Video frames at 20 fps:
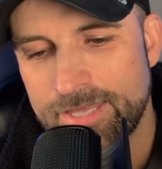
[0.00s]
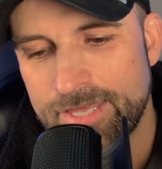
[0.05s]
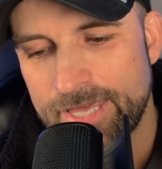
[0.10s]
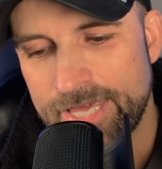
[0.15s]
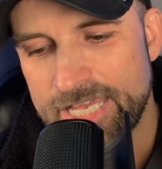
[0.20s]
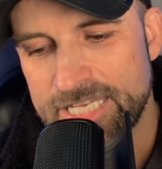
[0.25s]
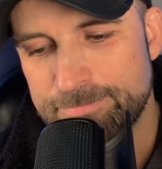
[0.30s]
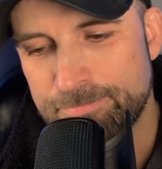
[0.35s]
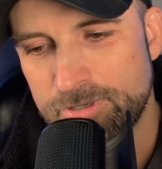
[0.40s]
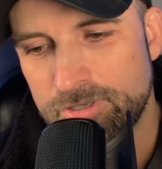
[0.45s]

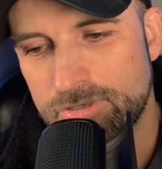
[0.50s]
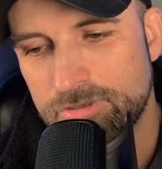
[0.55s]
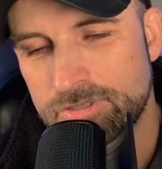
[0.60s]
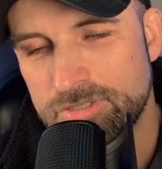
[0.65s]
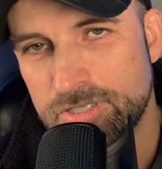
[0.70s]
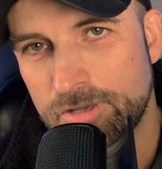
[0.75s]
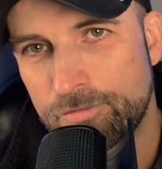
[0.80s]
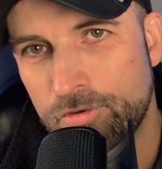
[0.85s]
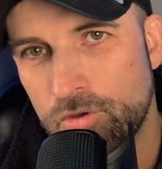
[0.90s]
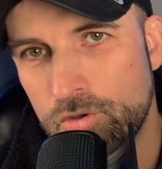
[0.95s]
is because
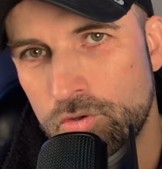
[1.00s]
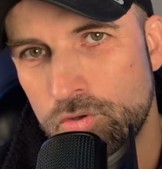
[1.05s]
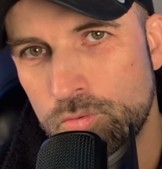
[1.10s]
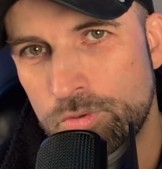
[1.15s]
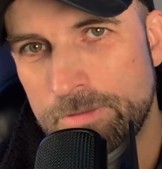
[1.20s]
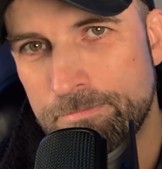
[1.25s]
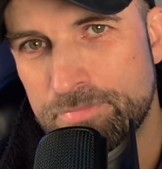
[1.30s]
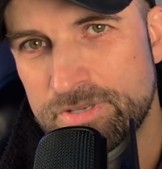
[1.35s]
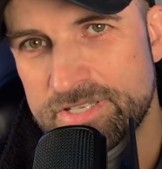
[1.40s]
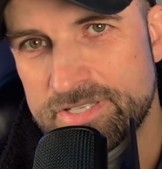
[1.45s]
of who we
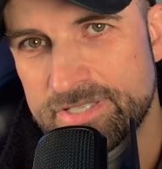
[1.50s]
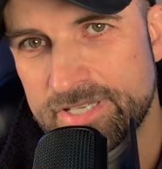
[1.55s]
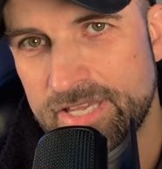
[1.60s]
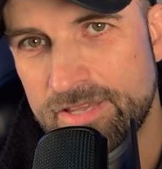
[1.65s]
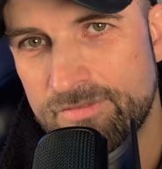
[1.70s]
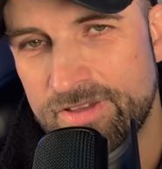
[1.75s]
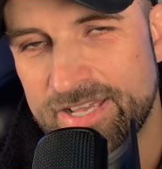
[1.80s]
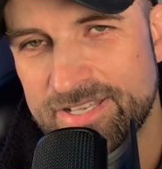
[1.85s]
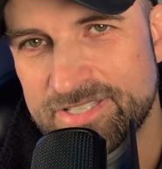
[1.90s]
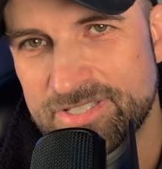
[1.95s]
perceive
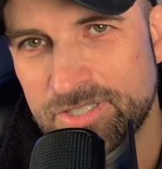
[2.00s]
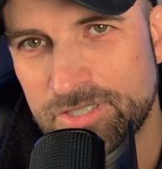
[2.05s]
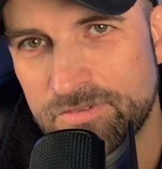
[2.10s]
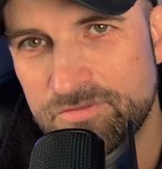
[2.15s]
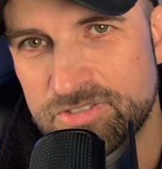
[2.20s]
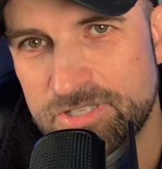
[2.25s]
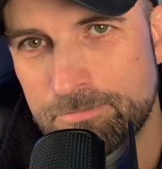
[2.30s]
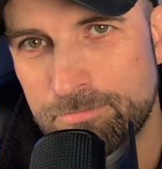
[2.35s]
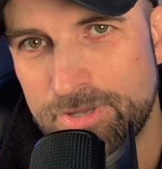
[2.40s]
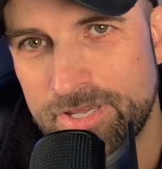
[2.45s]
ourselves
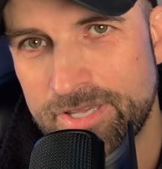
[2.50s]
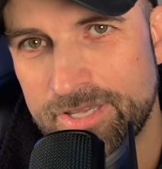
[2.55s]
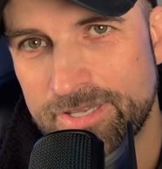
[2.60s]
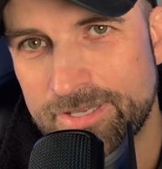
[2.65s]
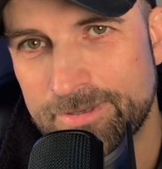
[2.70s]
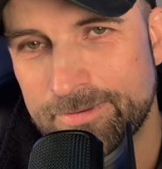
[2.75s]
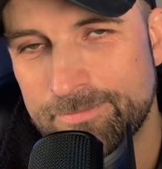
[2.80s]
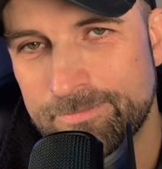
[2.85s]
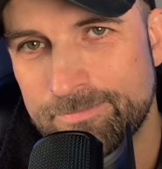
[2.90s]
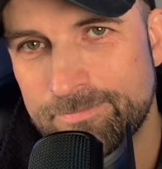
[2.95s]
to be,
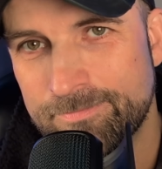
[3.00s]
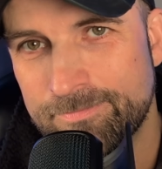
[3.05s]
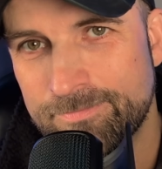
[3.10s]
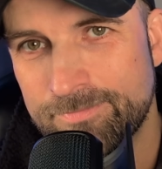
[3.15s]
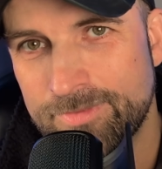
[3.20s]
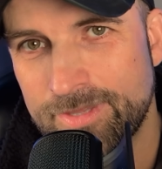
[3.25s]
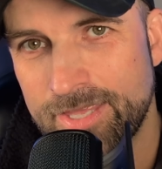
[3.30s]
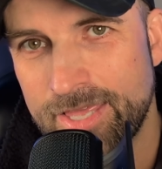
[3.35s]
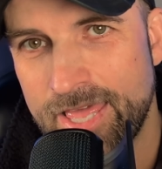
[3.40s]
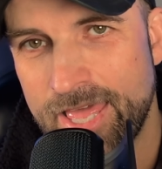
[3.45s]

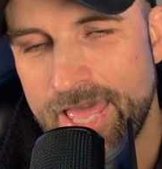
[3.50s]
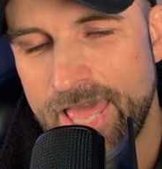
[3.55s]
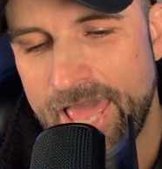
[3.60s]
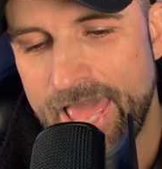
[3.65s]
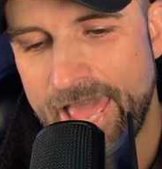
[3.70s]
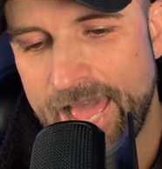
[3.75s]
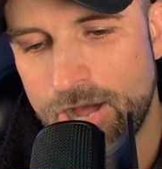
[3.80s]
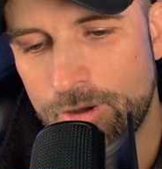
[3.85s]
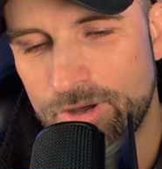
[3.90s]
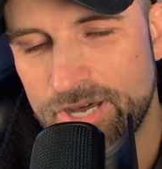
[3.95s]

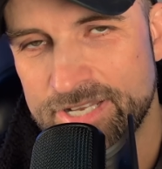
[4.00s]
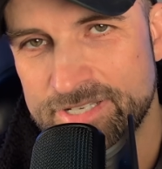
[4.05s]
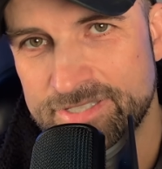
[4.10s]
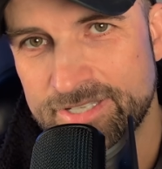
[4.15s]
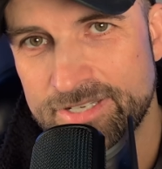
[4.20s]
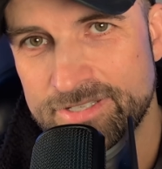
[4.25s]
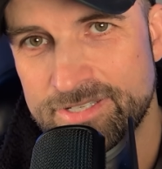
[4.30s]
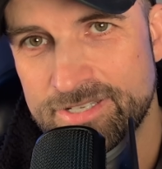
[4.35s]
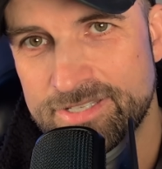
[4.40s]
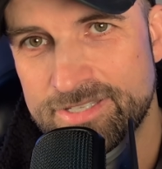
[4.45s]
our
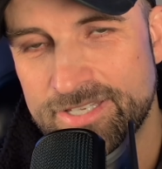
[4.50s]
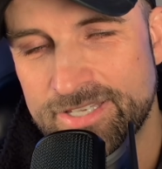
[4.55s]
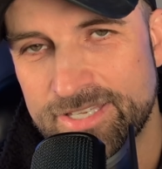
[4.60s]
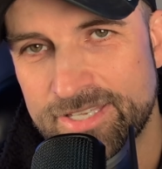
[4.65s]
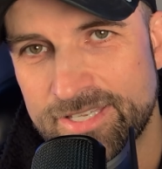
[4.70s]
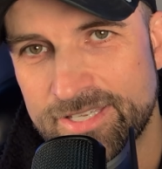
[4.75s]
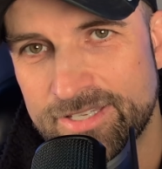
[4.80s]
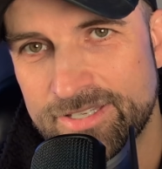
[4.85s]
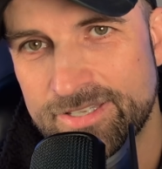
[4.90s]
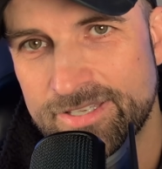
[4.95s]

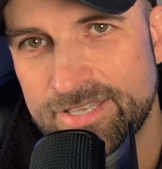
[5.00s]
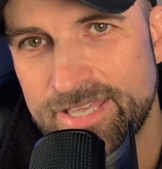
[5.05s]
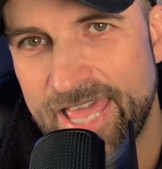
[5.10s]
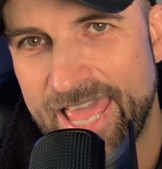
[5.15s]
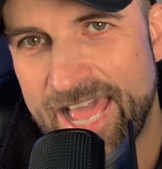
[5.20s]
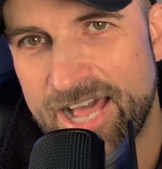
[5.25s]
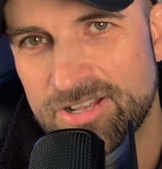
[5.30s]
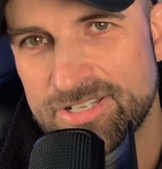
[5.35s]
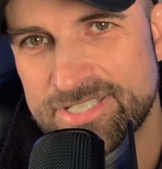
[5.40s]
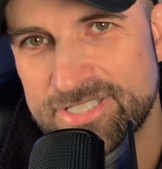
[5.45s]
identity,
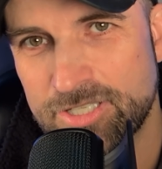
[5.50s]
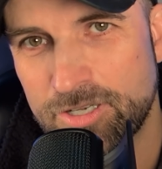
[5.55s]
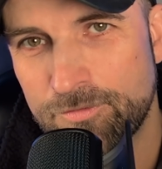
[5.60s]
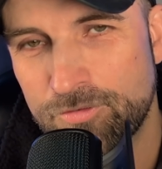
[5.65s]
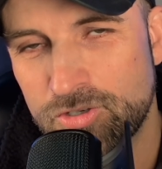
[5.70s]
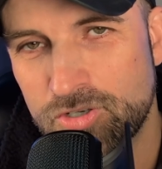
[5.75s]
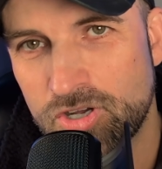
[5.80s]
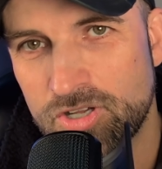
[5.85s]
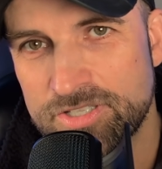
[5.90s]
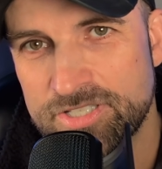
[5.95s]
our
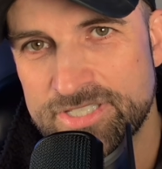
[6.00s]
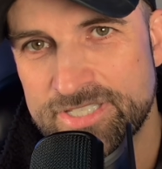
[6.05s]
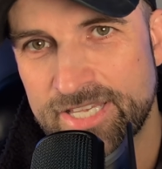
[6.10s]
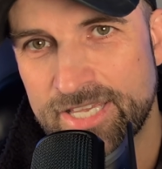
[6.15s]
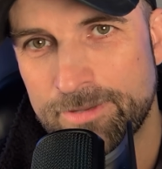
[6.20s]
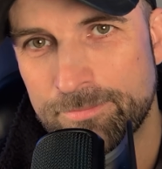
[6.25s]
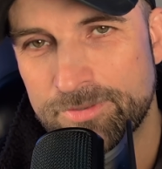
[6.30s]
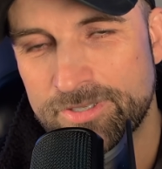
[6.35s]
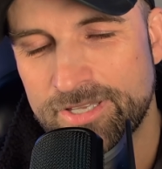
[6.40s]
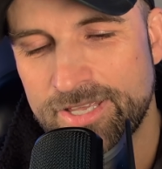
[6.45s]

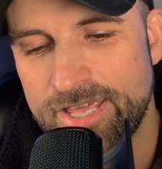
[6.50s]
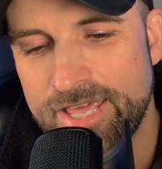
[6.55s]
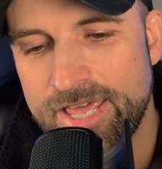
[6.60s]
self-concept.